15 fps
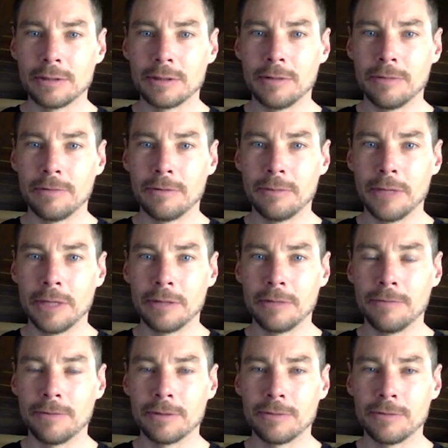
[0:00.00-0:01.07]
So for about the
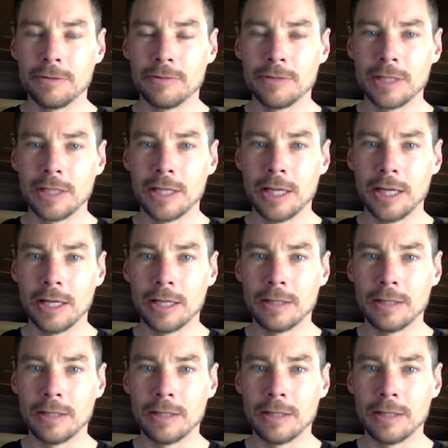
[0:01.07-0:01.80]
first 50K.